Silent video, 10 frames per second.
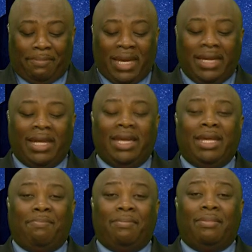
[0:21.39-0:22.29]

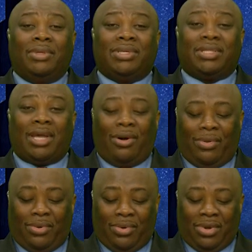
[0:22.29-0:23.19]
Pingyi
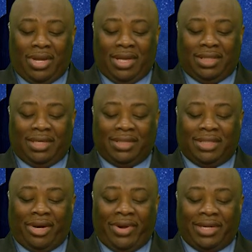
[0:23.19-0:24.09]
Song. She's
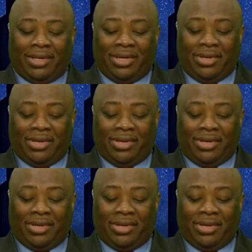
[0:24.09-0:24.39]
serves